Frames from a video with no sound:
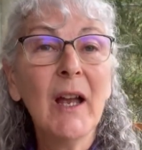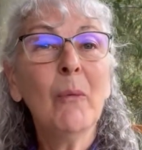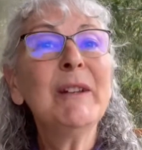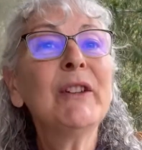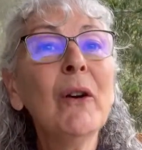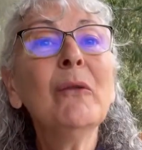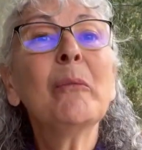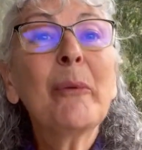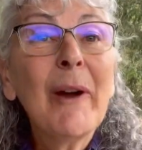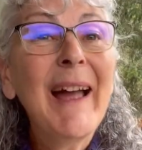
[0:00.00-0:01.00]
We
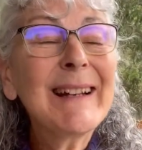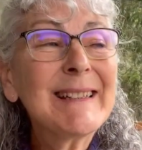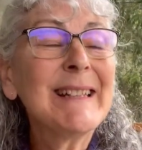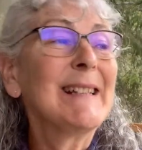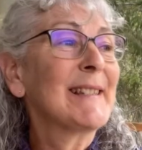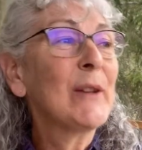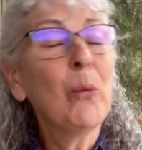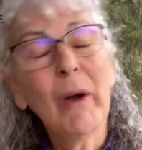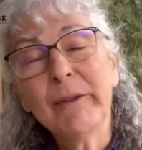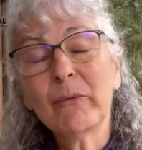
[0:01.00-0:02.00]
don't practice the
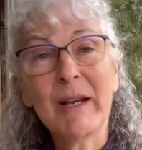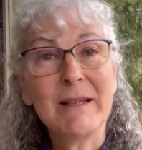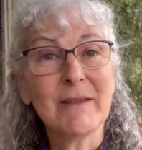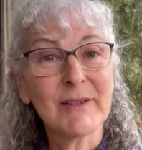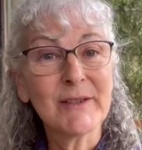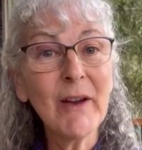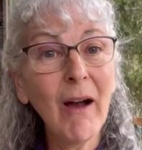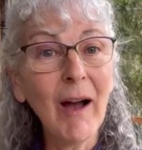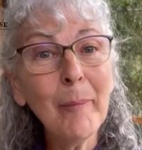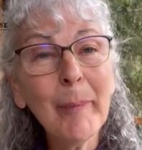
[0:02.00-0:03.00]
one rein
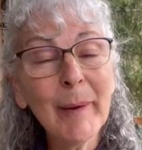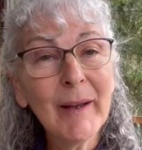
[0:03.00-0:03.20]
stop.